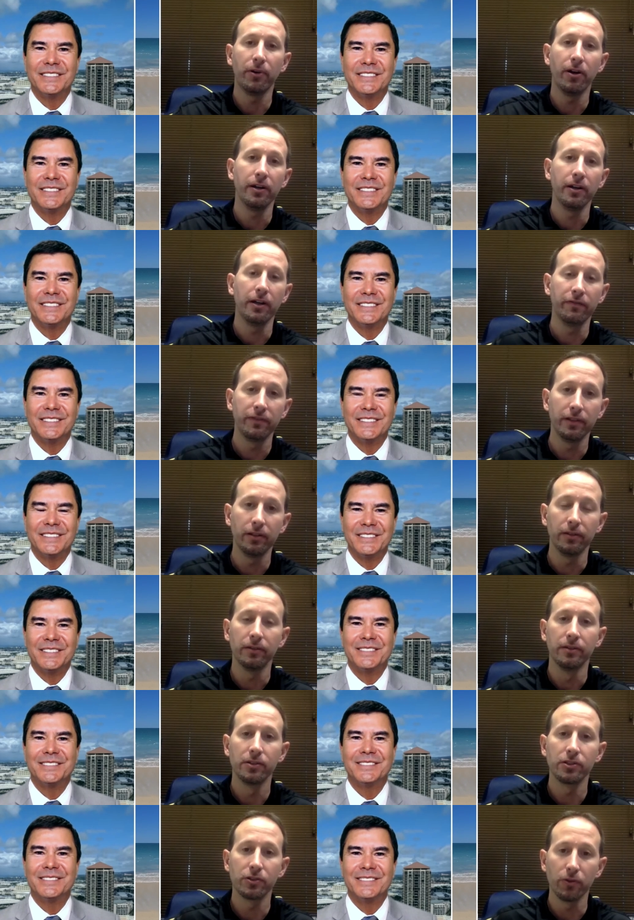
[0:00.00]
Speaker 1: part. And I feel
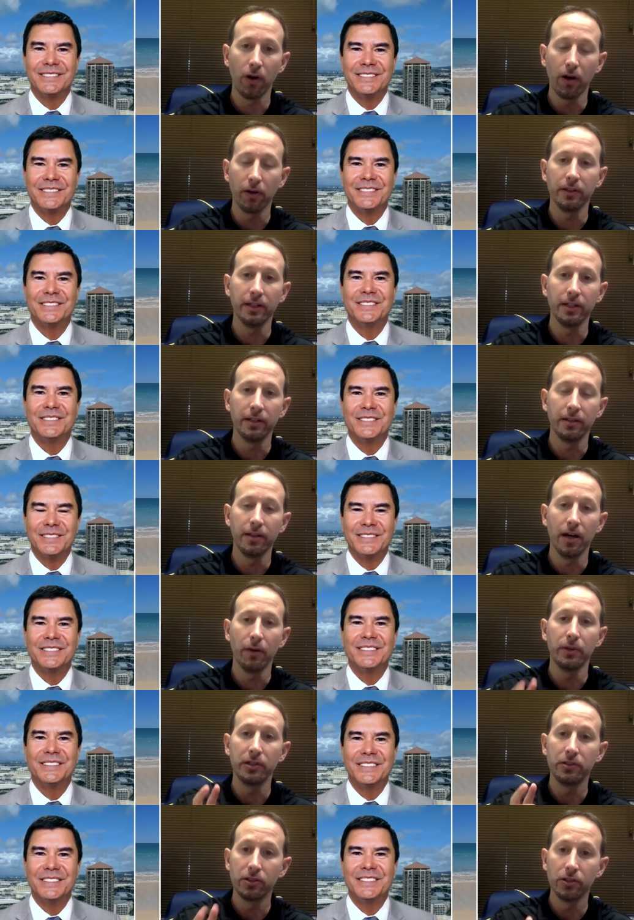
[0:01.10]
strongly that
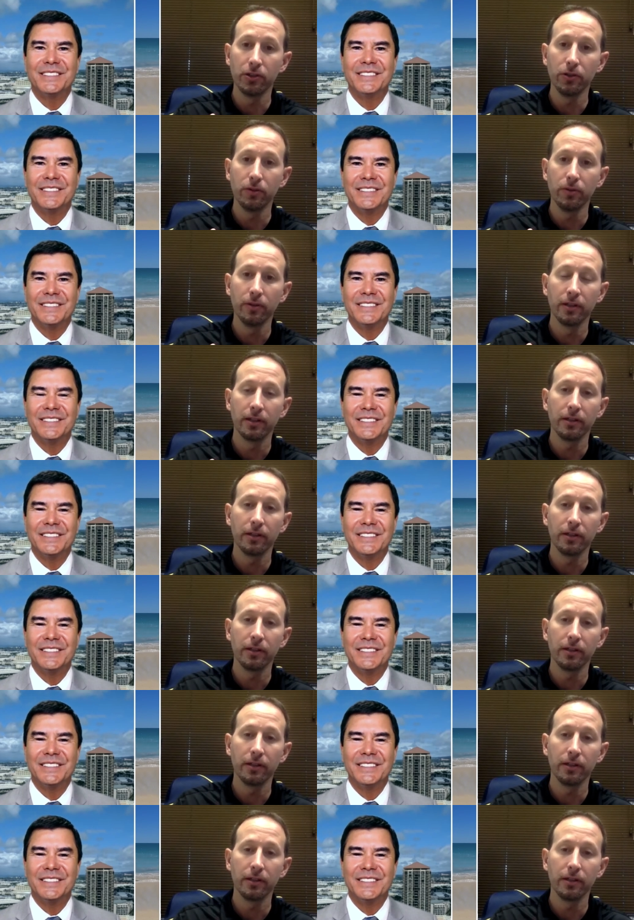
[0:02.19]
we do.